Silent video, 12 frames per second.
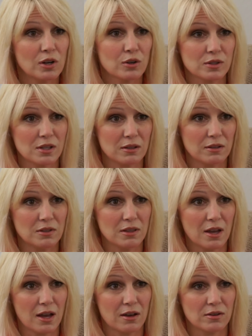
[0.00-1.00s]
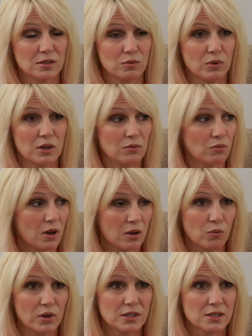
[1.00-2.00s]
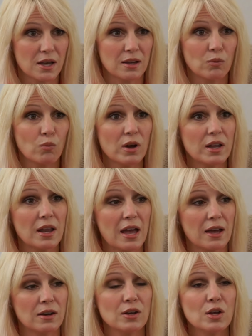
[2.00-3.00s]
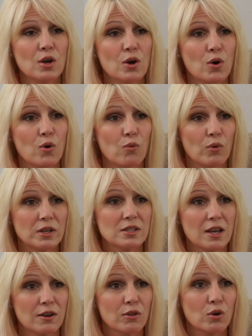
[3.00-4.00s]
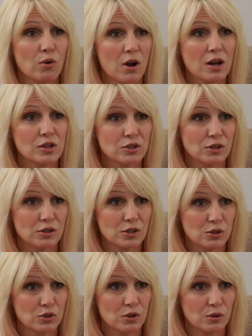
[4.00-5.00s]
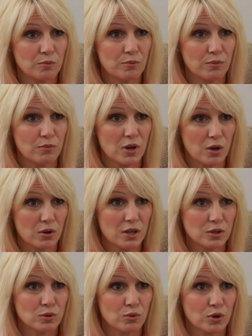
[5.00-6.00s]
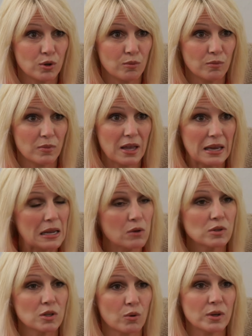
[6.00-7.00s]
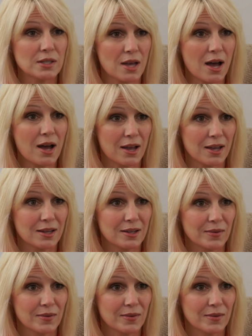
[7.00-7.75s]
uncles that lived in the house, one on one side, and one had one side of the garage turned into his room, and he was always high.